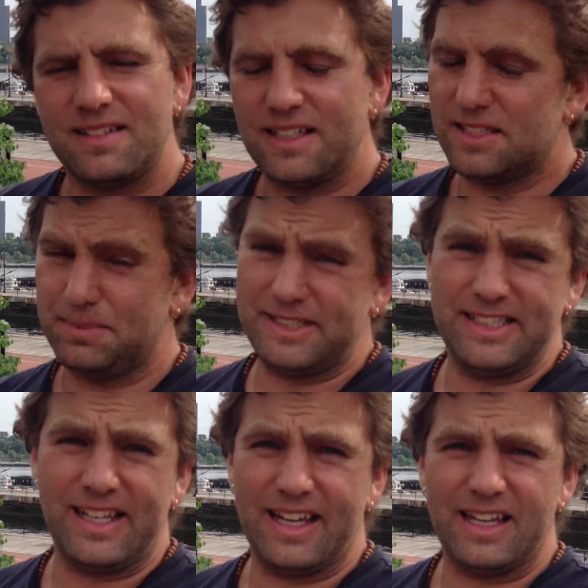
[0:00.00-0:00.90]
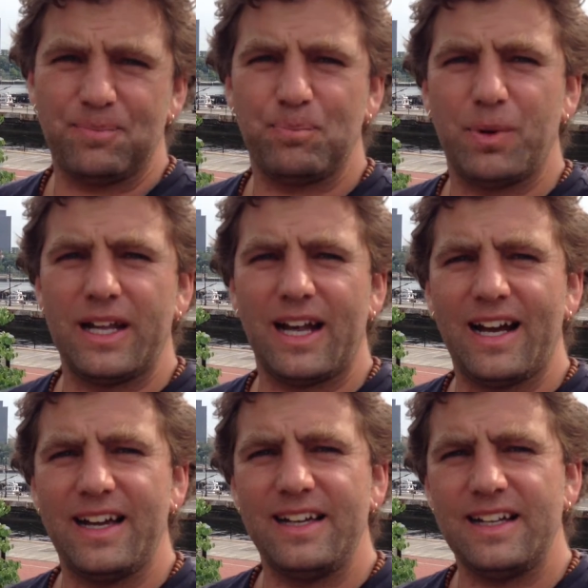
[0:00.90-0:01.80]
it's a busy day, but
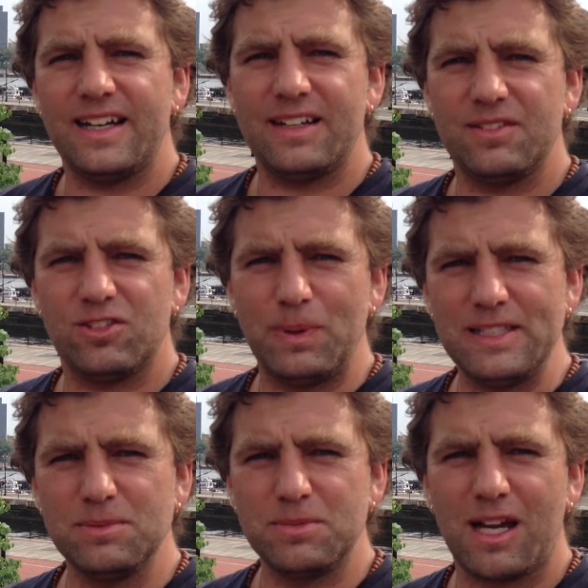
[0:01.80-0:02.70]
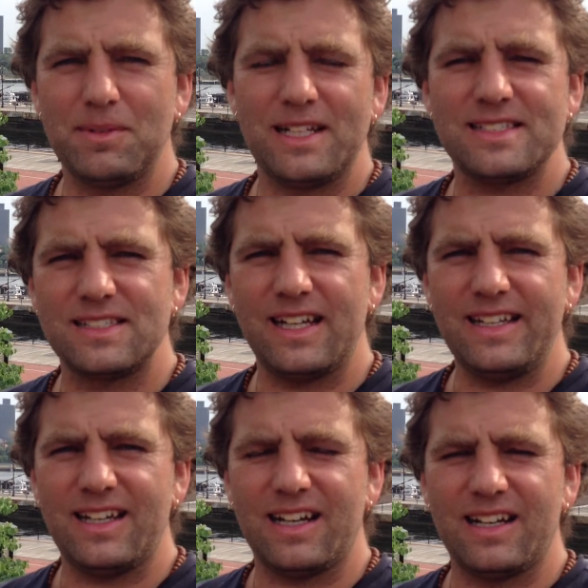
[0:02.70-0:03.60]
I spent some time last
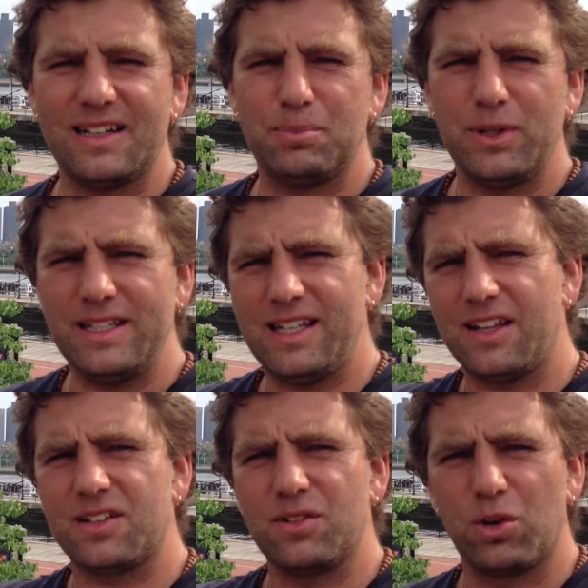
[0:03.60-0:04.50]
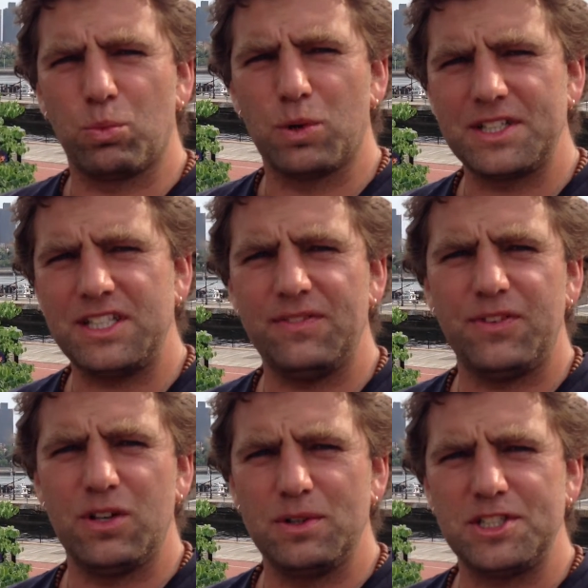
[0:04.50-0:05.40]
night putting together a little worksheet
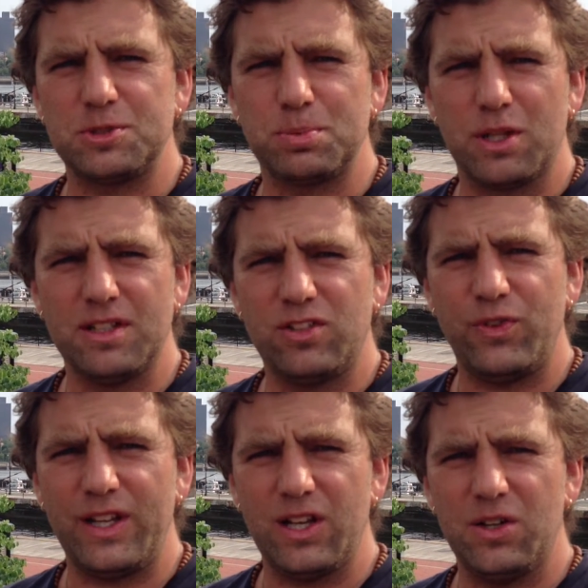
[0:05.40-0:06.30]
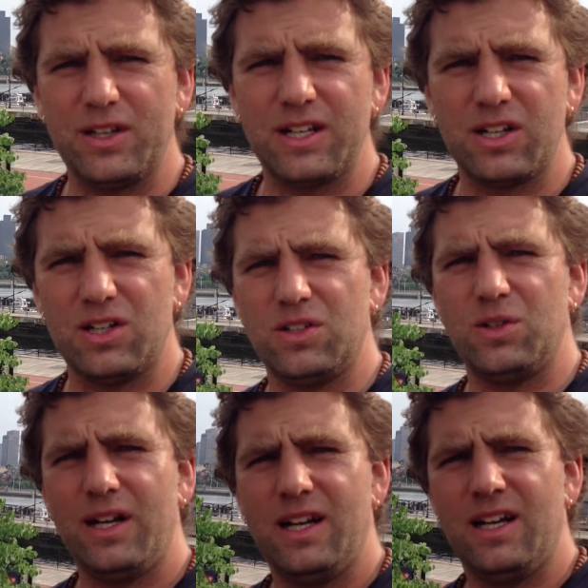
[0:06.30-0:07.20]
for you, which is below this video. You can go
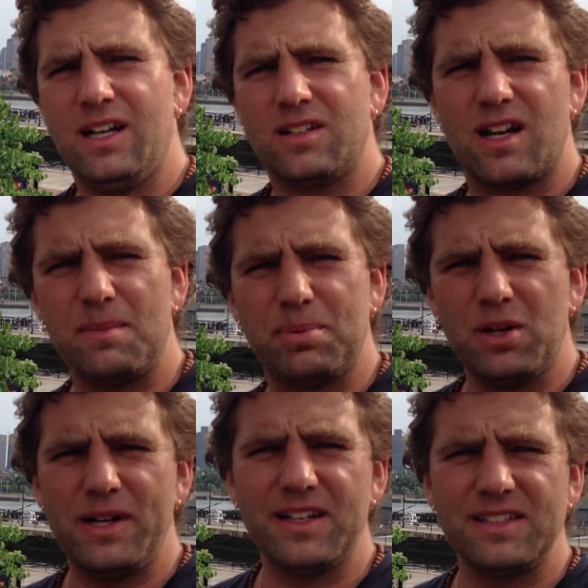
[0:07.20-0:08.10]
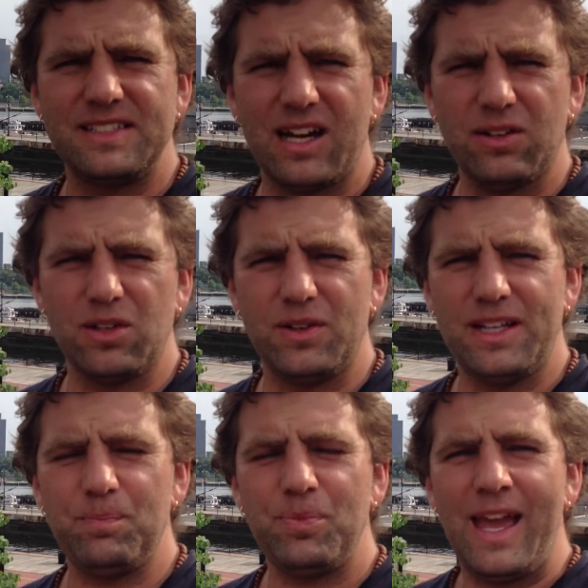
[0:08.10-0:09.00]
right below here and download it,